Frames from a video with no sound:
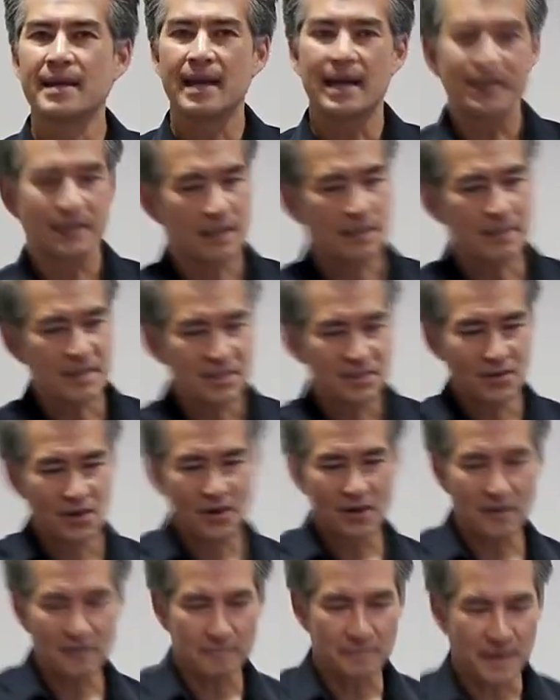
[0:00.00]
And let me
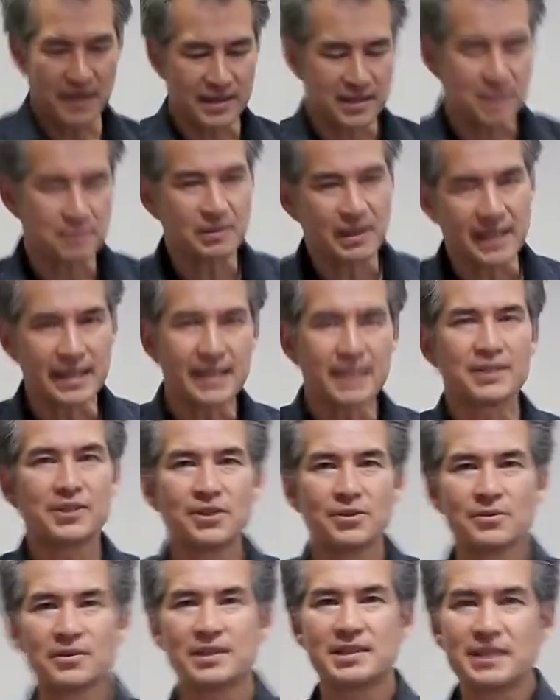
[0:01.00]
start off by explaining
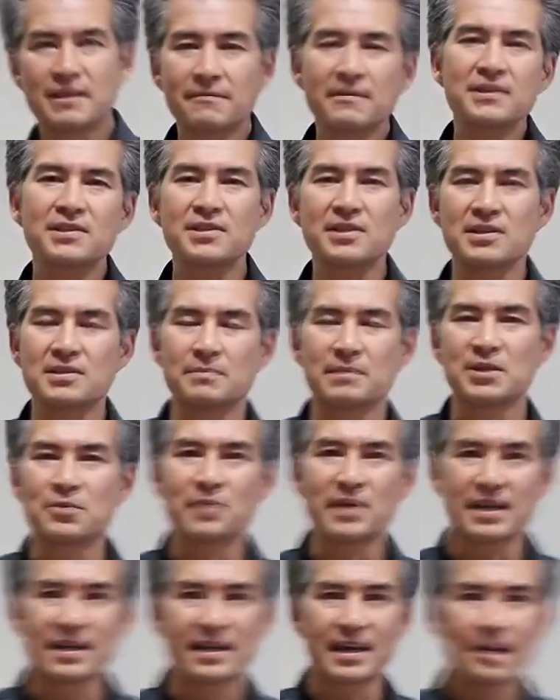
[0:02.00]
to you the differences
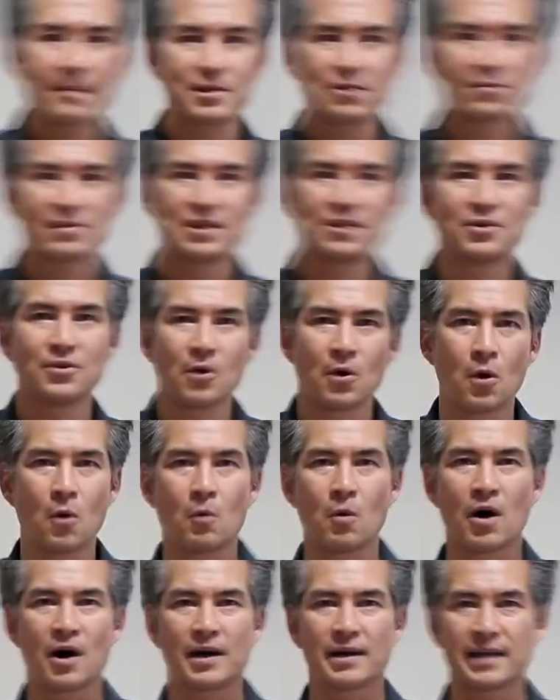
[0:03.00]
between Chemistry
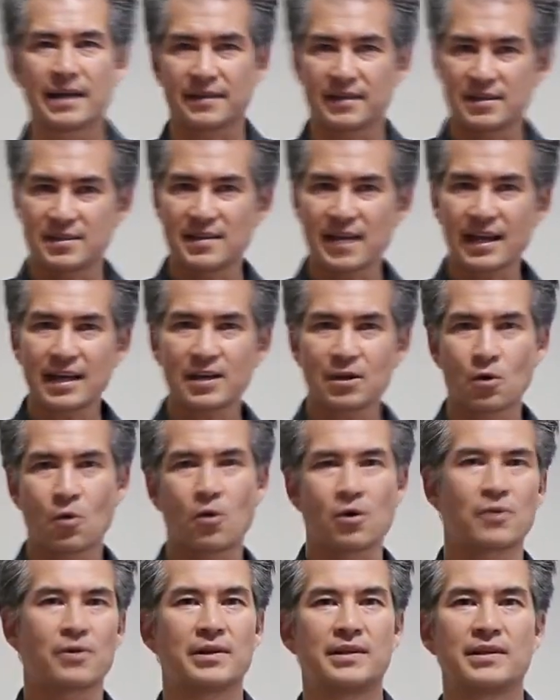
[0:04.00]
201 and the second
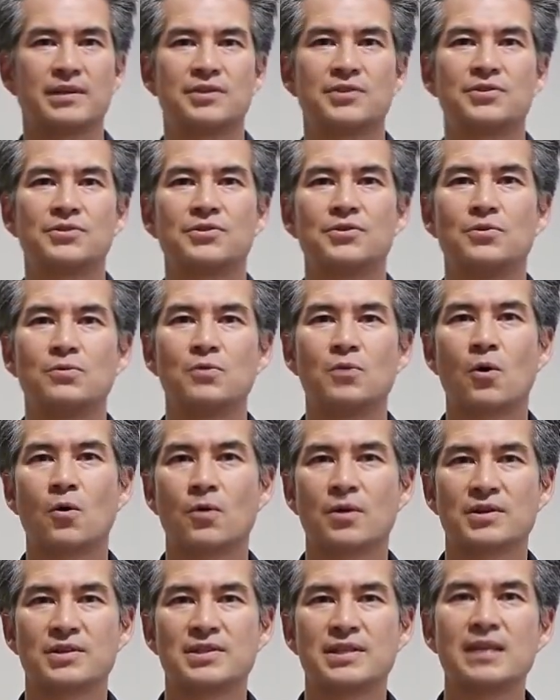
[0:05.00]
quarter in this
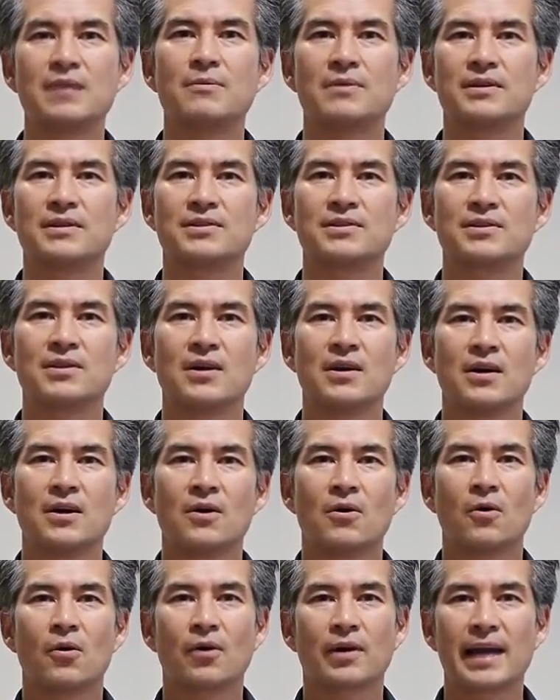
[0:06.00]
two-course sequence,
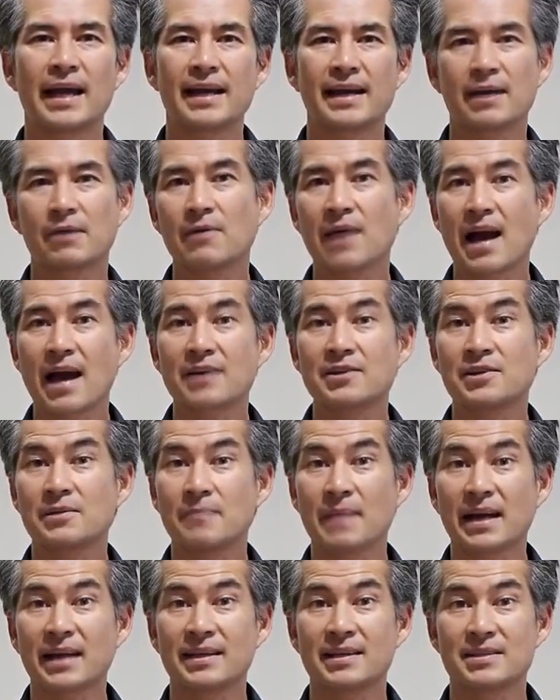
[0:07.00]
Organic
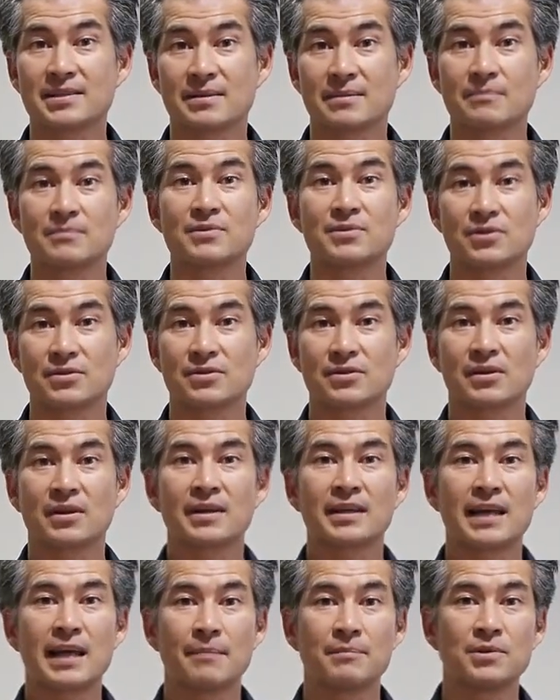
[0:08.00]
Reaction Mechanisms
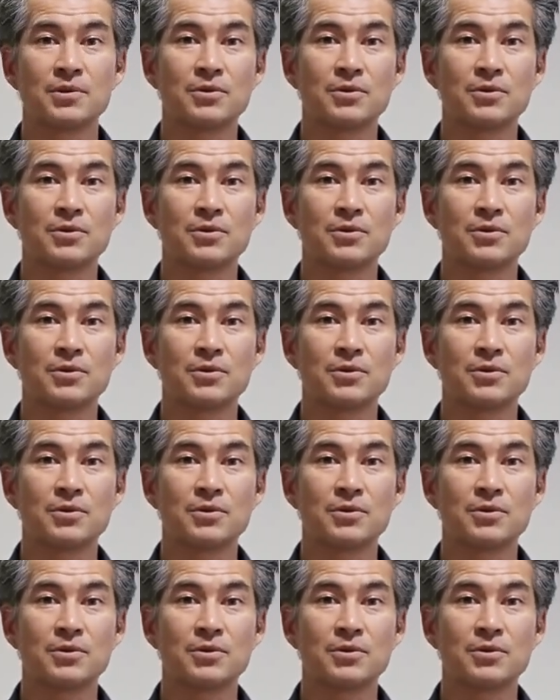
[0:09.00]
Chem